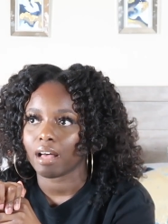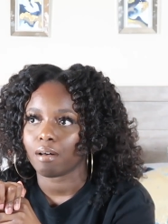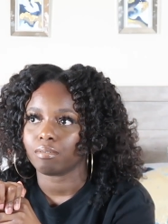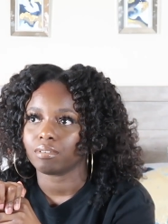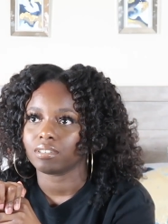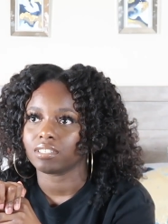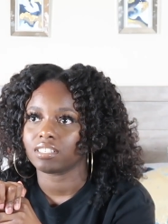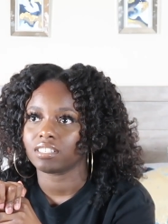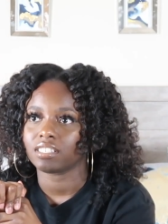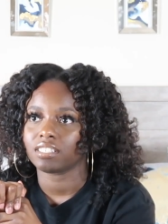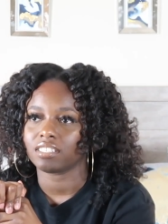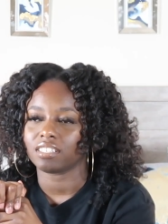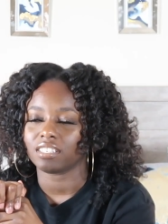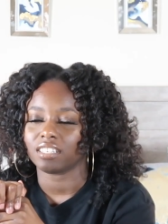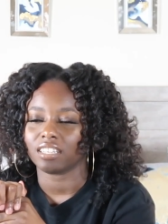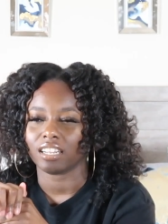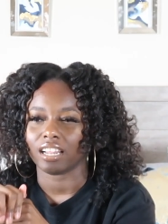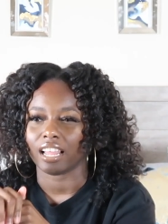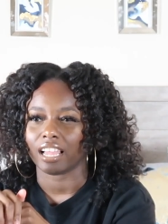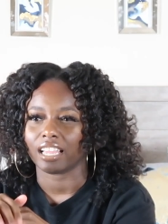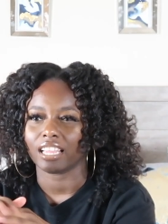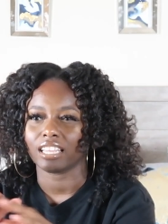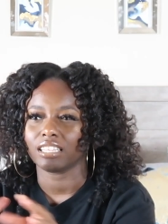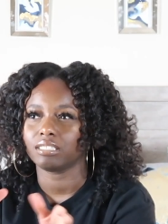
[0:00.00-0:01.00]
I was
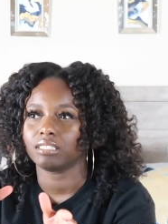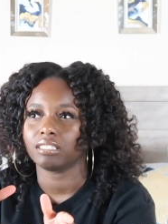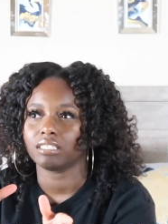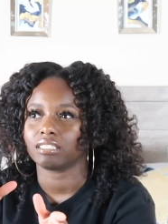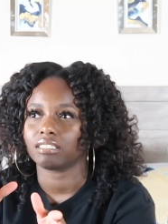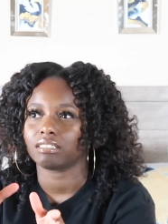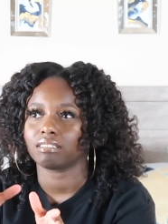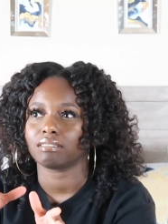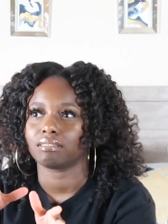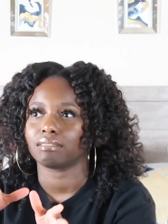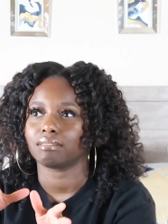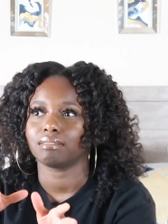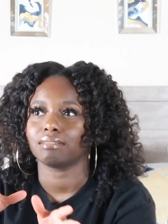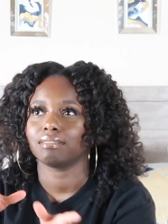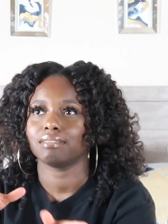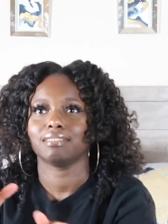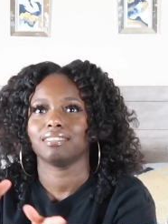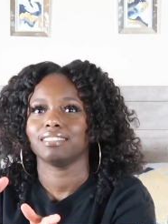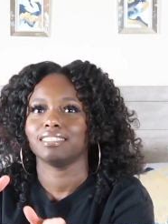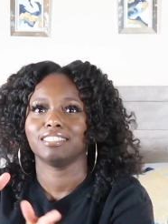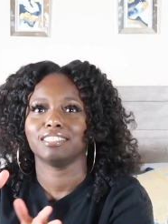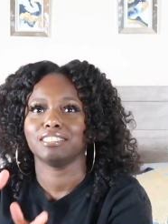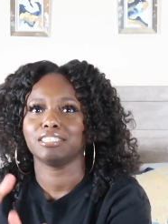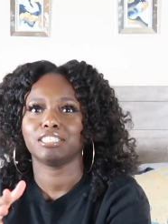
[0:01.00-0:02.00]
like, it just
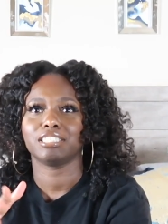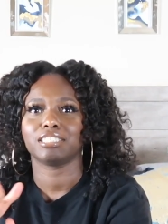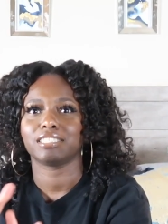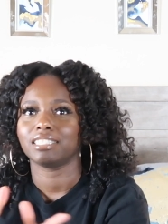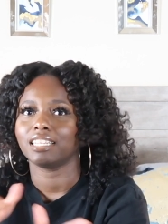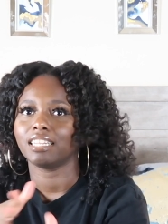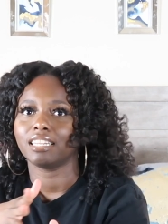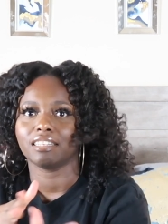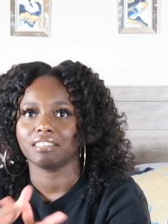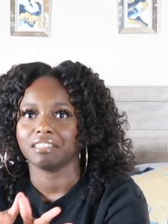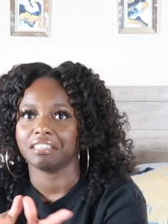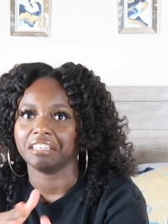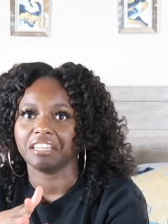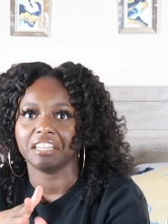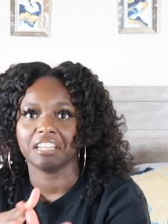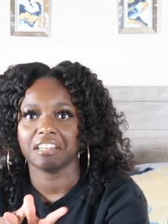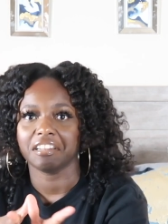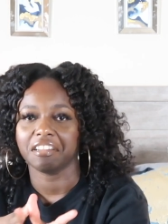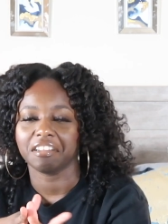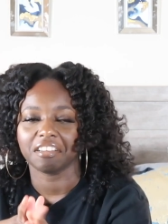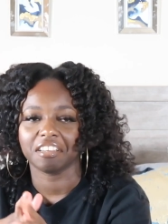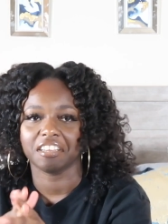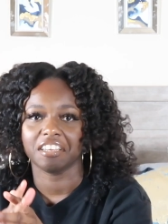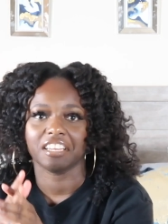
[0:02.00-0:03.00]

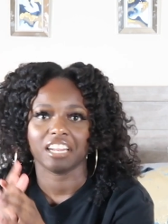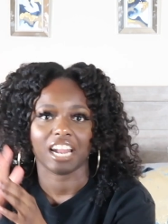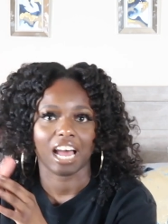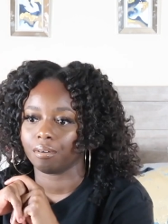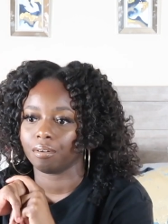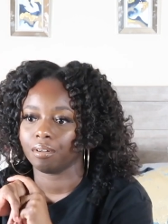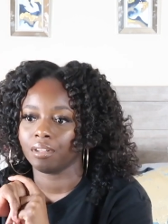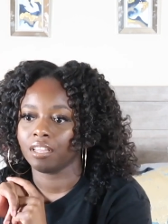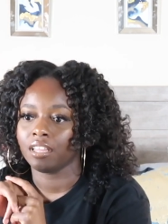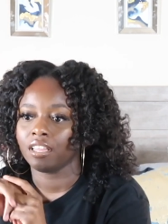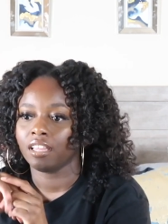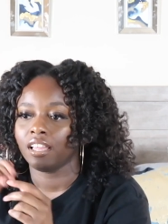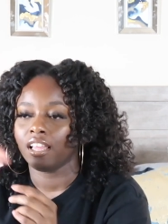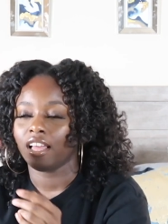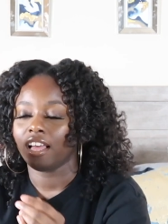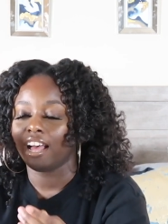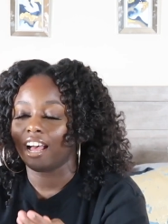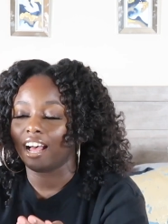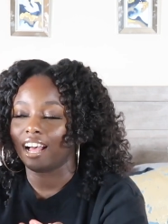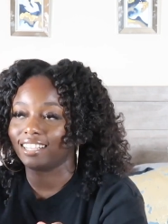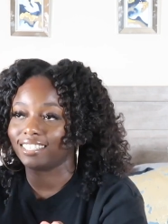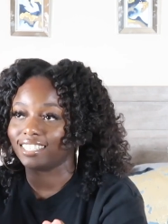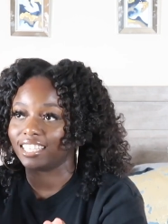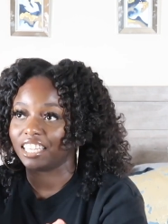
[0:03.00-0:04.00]
didn't look good.
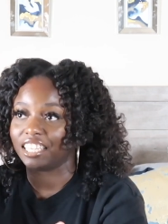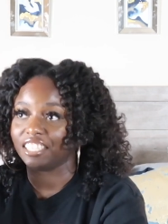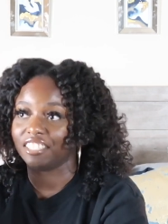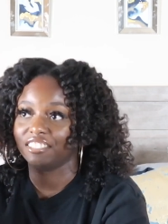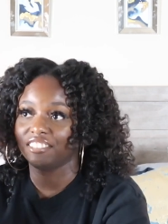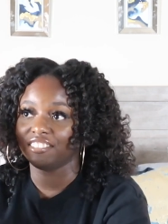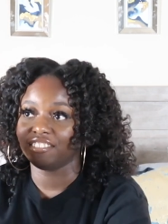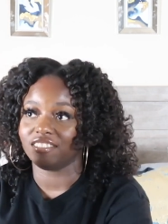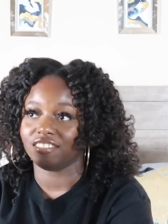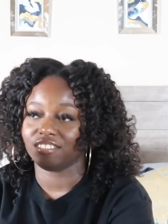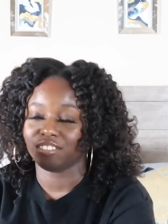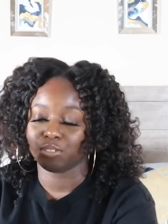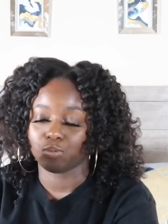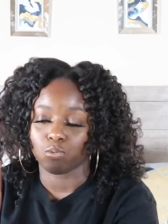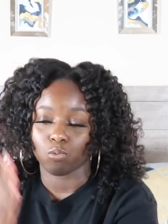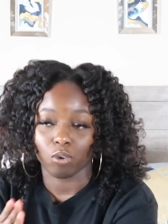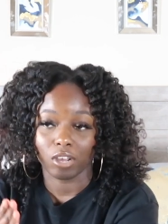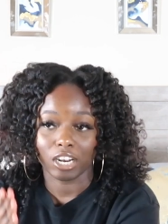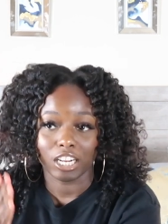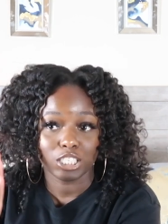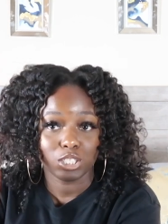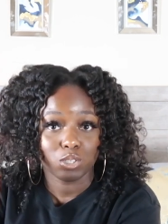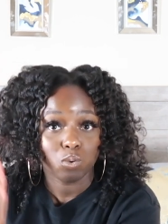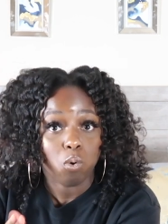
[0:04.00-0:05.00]
I said
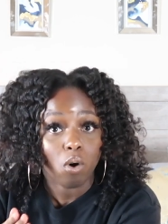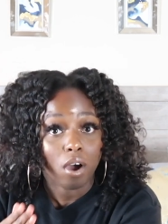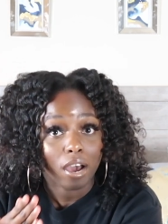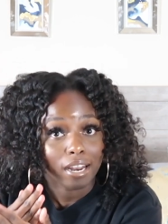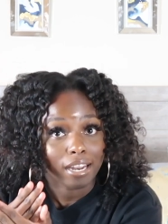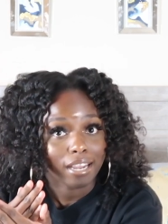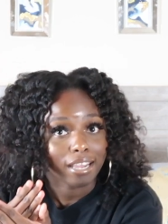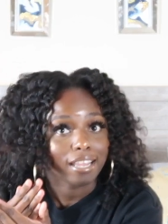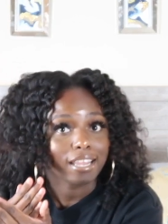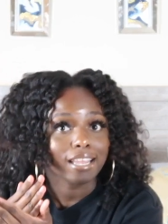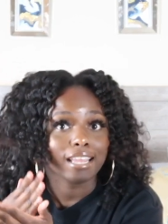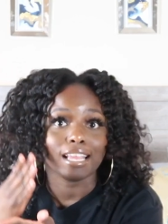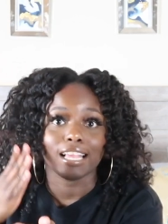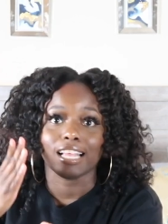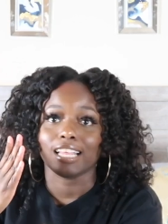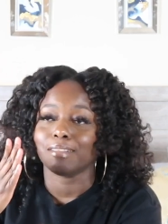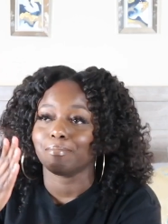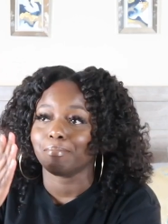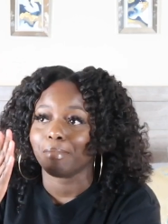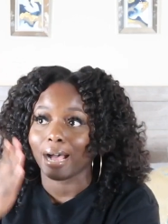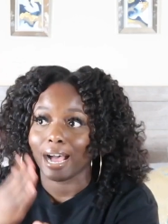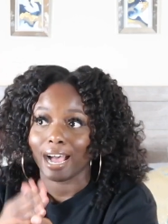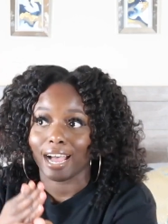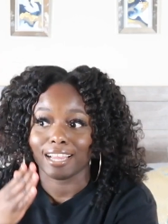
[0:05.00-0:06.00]
2020
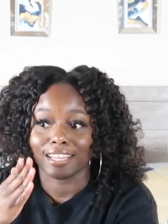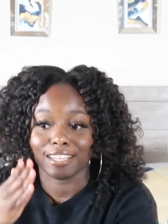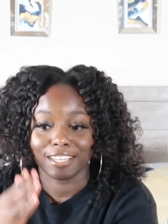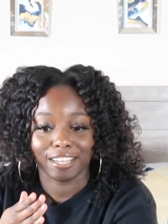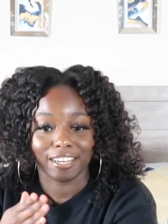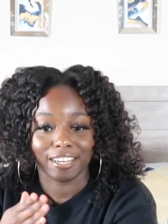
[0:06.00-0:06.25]
is my